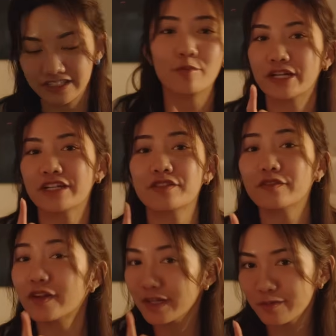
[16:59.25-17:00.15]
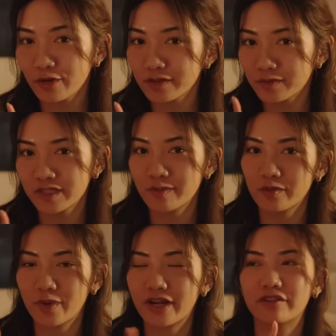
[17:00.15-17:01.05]
But it is a very important one to be
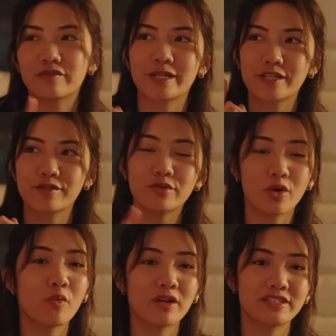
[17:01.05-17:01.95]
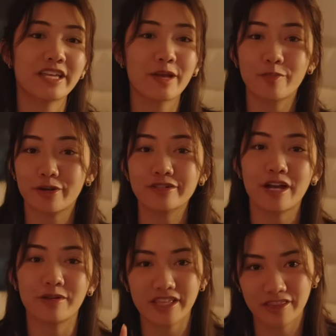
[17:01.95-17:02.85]
aware of because you don't want to get burned
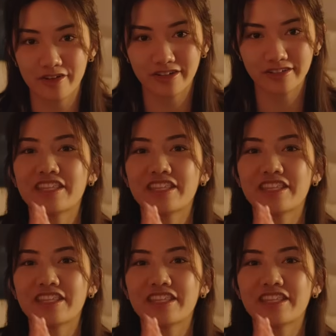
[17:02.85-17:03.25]
out either.